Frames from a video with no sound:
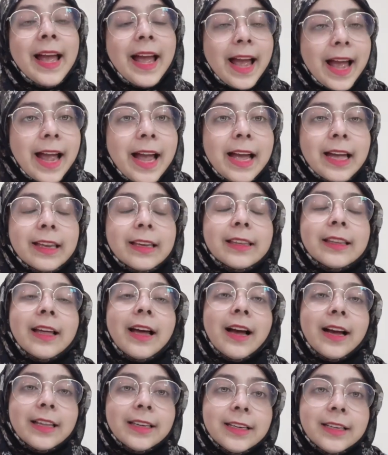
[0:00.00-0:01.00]
And the
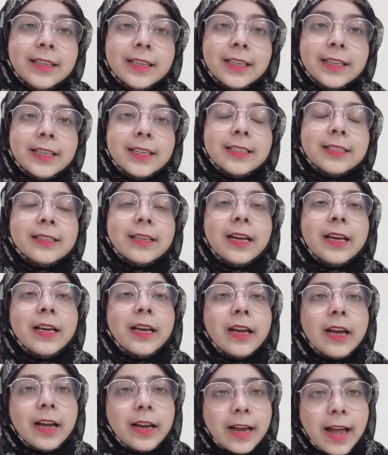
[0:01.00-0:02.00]
other thing is the
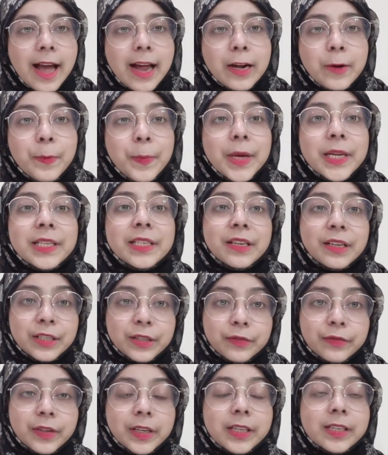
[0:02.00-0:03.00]
academic
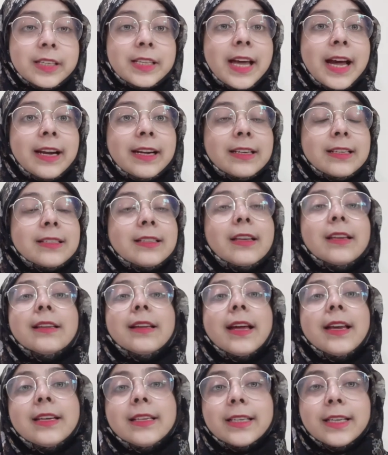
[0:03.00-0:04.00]
certificate, that is the
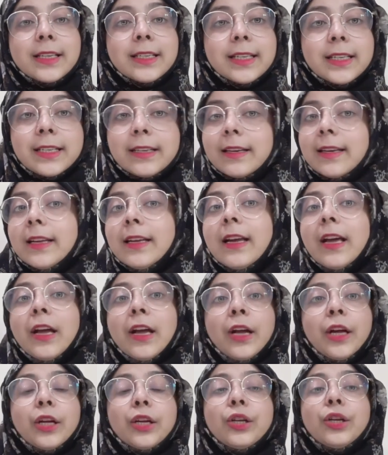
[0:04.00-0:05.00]
dental degree,
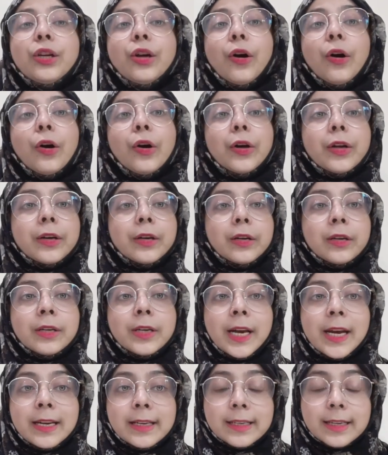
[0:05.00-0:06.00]
your
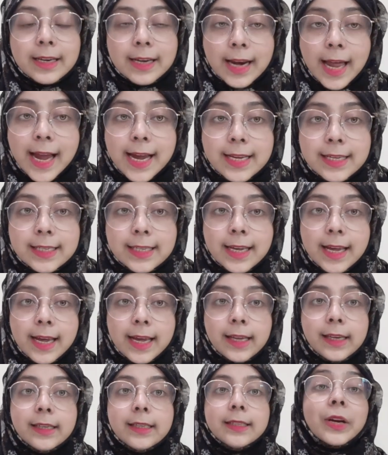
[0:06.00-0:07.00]
dental
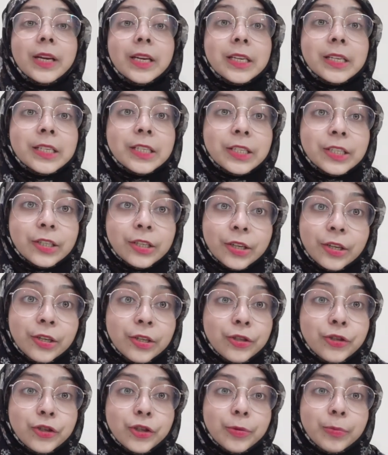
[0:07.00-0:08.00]
license,
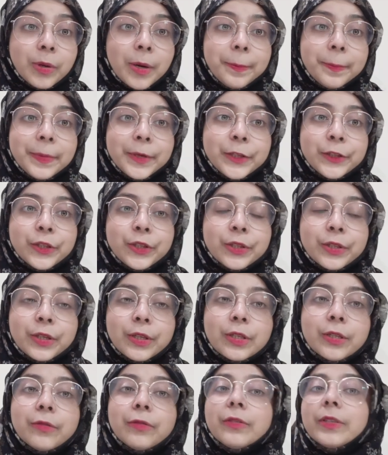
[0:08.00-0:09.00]
internship completion
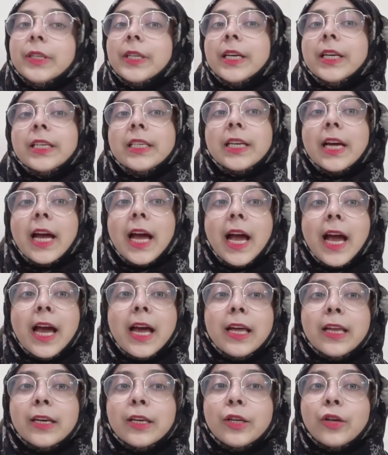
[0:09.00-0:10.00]
certificate,
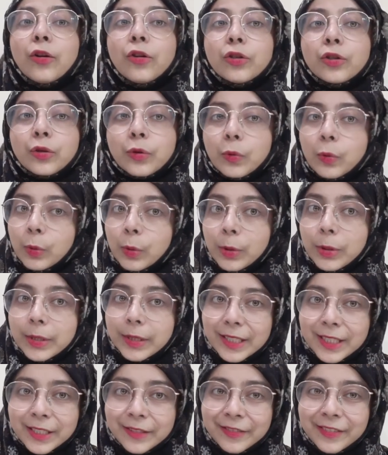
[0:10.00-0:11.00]
and your school
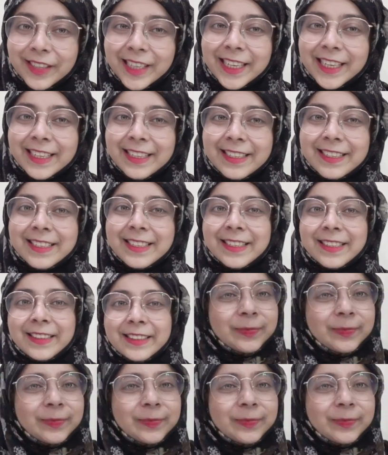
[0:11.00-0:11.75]
certificates.